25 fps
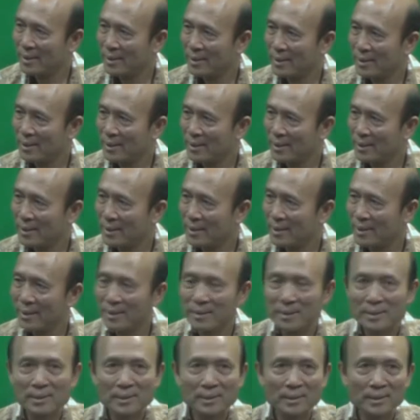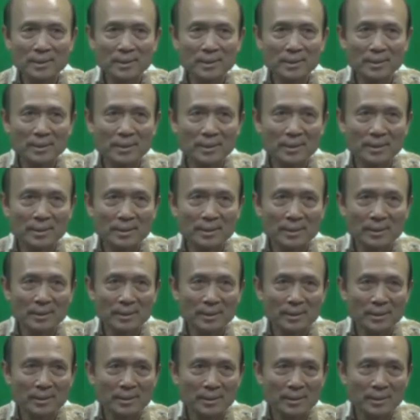
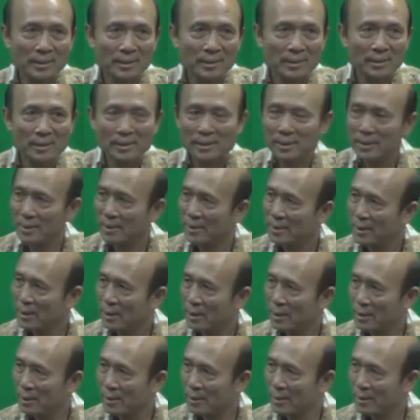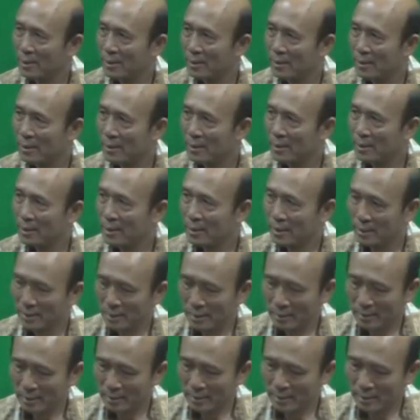
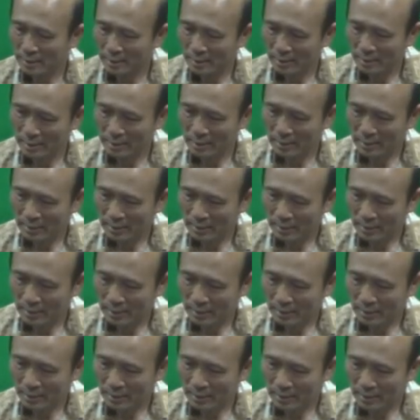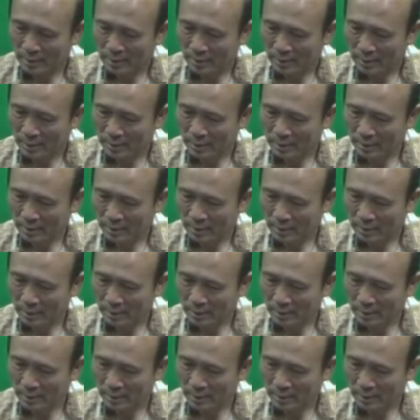This person isn't speaking.